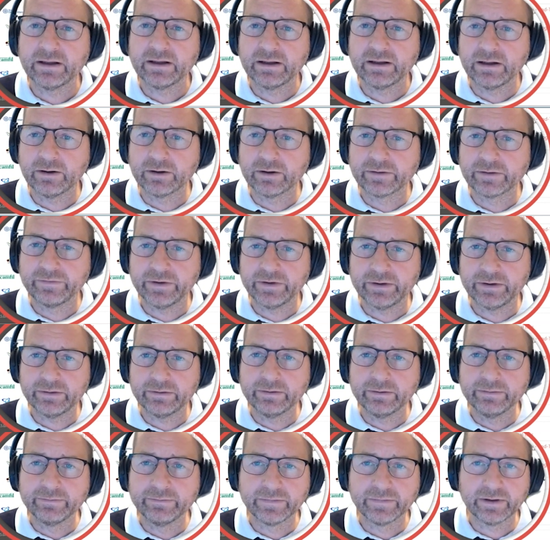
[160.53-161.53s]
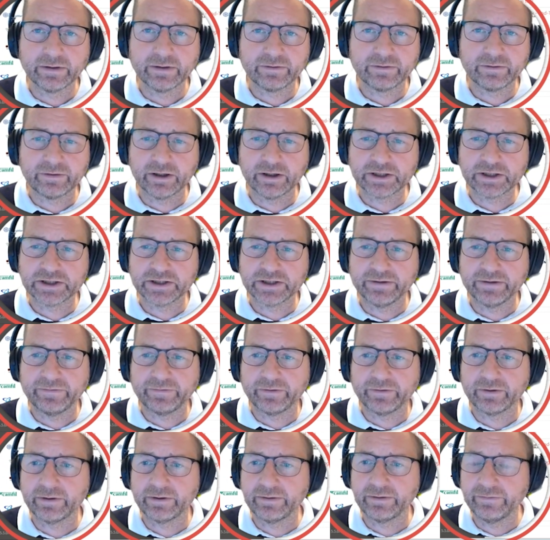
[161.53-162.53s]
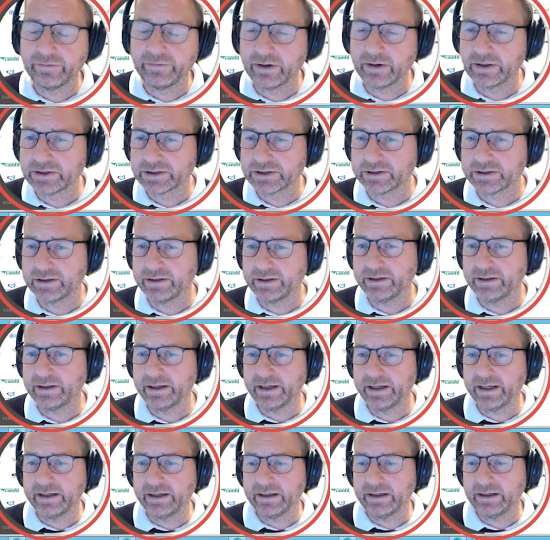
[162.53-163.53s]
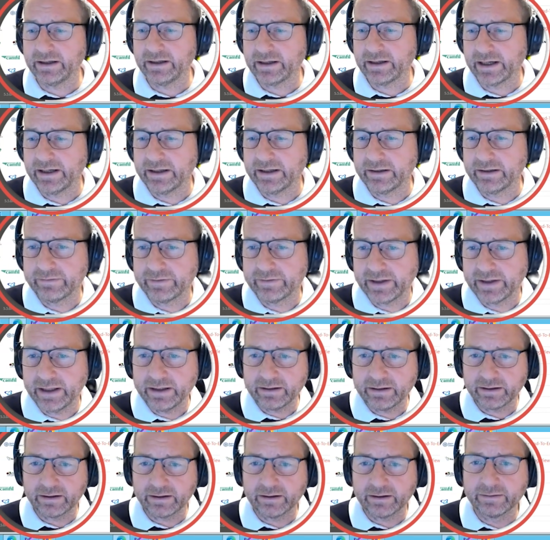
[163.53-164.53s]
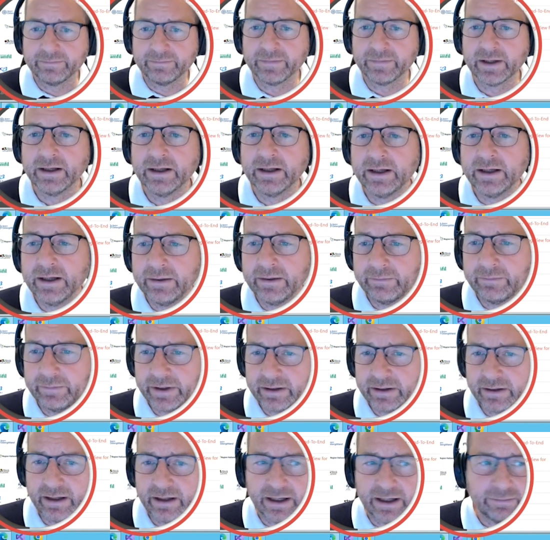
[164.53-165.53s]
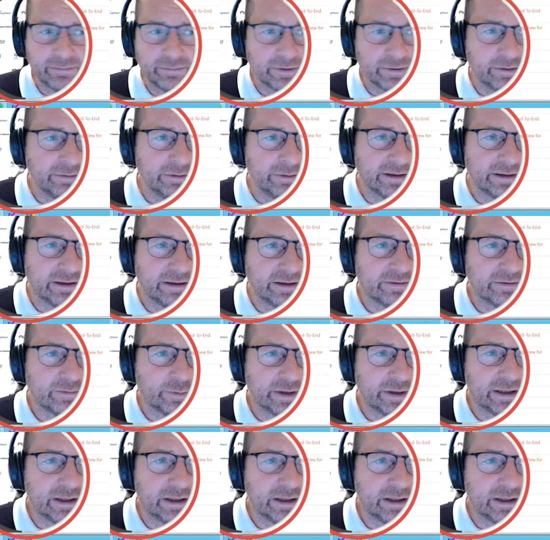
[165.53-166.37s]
log view, searching for virtually any kind of data. But I'm doing this